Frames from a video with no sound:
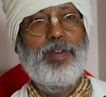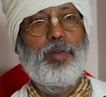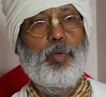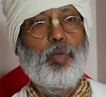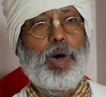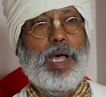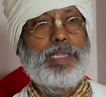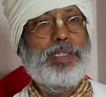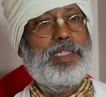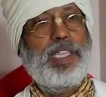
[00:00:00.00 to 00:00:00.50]

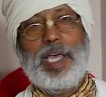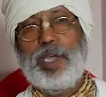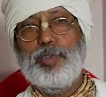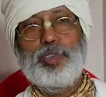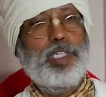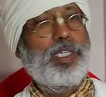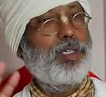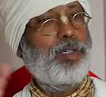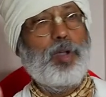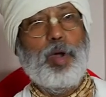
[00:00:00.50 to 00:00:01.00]

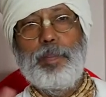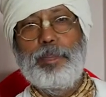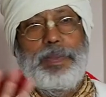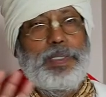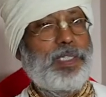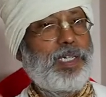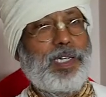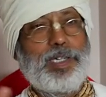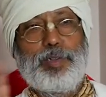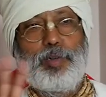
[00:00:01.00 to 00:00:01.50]
1000
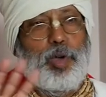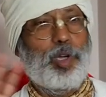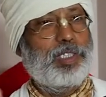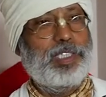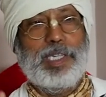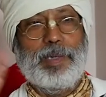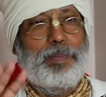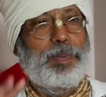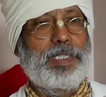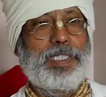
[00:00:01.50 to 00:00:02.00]
computer not
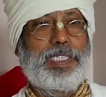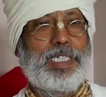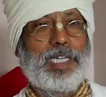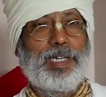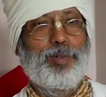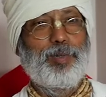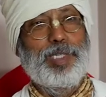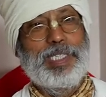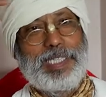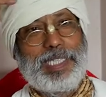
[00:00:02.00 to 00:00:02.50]

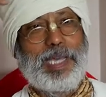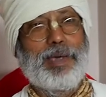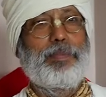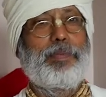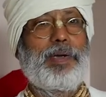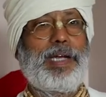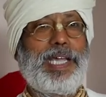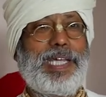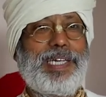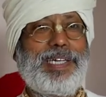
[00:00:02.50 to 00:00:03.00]
sufficient with their
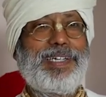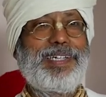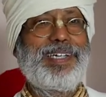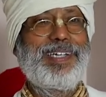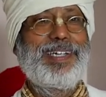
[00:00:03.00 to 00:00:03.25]
brain.